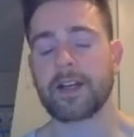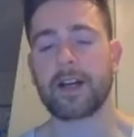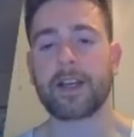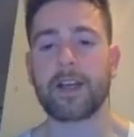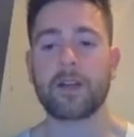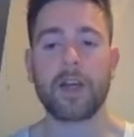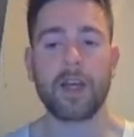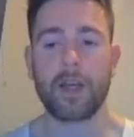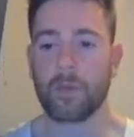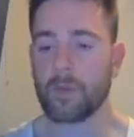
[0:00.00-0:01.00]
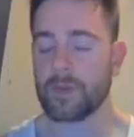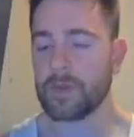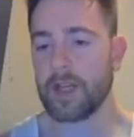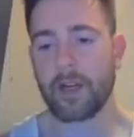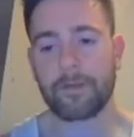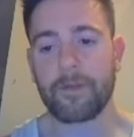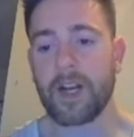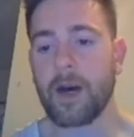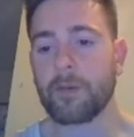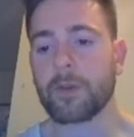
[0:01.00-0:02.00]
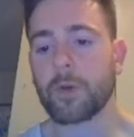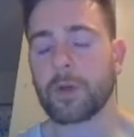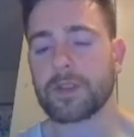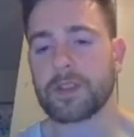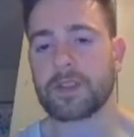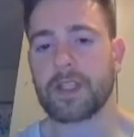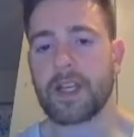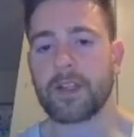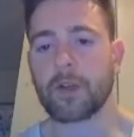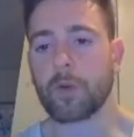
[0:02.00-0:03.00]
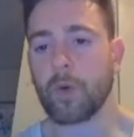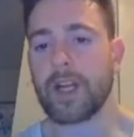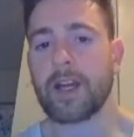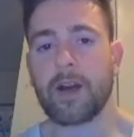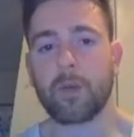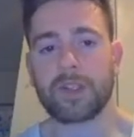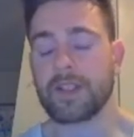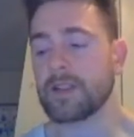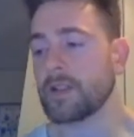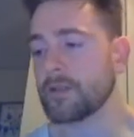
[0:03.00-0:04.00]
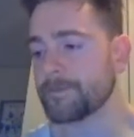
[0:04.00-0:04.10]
Again, they're phenomenal courses, and they're great at what they do.